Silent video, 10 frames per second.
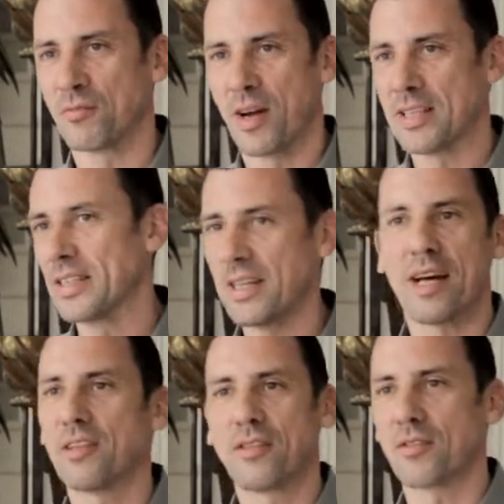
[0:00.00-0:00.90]
writing
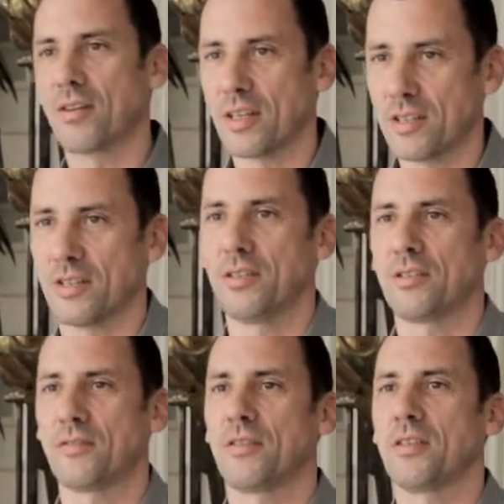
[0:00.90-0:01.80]
down
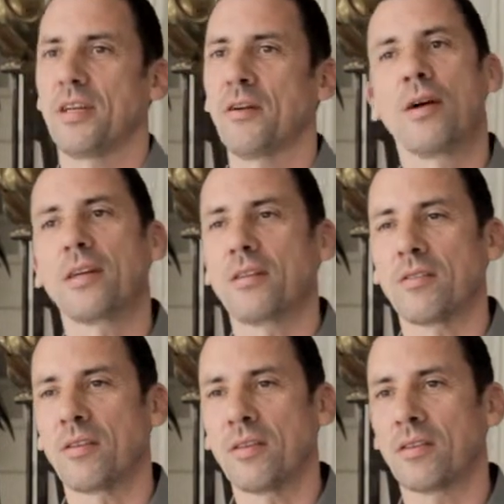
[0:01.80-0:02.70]
instructions for the director, so